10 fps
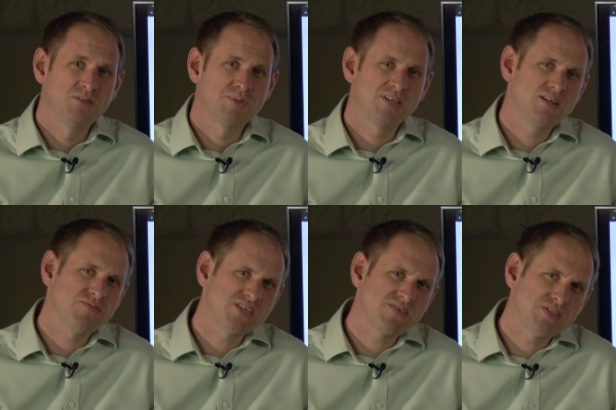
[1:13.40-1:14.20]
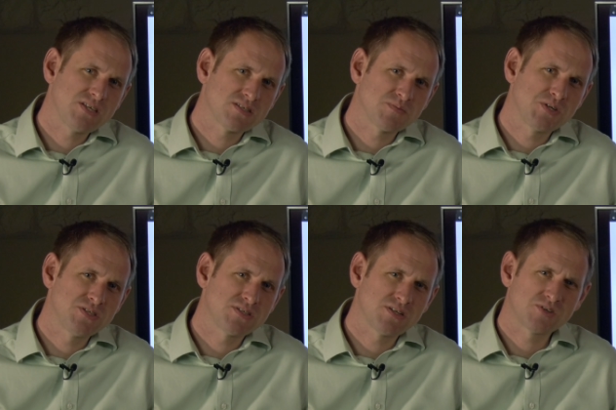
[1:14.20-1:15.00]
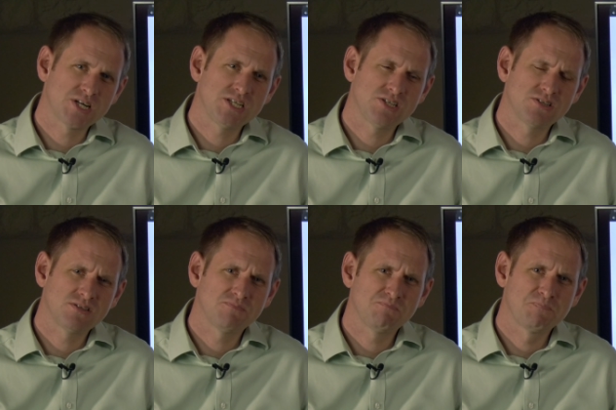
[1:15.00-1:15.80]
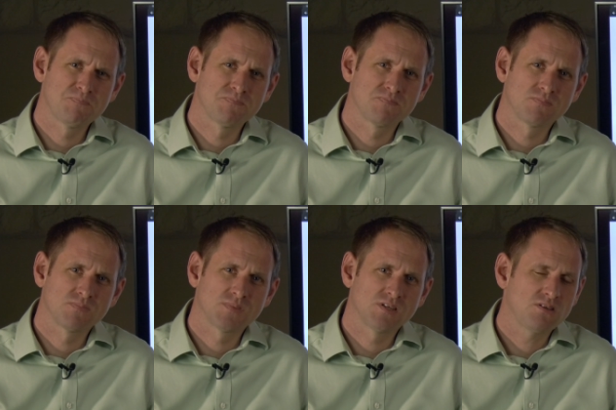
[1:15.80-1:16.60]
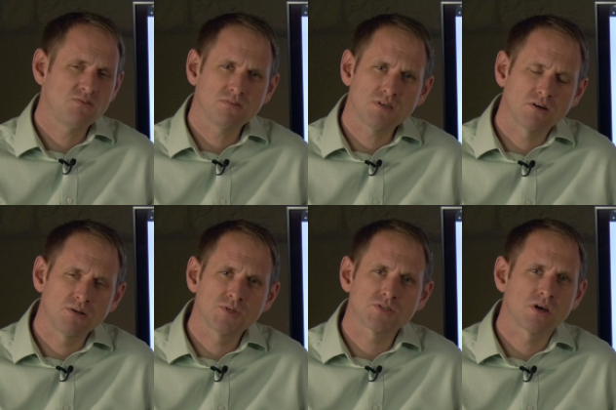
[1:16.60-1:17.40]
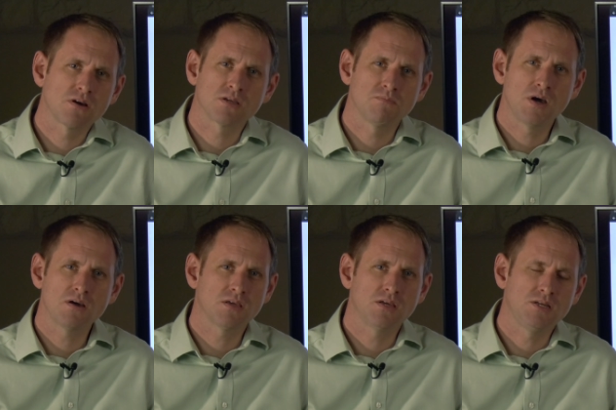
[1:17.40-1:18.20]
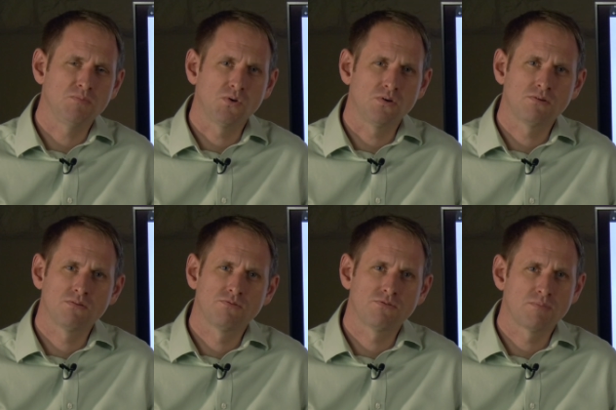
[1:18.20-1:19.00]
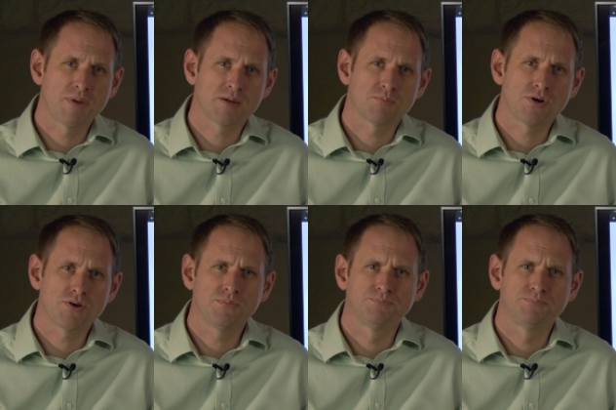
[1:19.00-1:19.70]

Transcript: But then, having given this some consideration, I don't think I'm the target market anymore for a Mac Pro.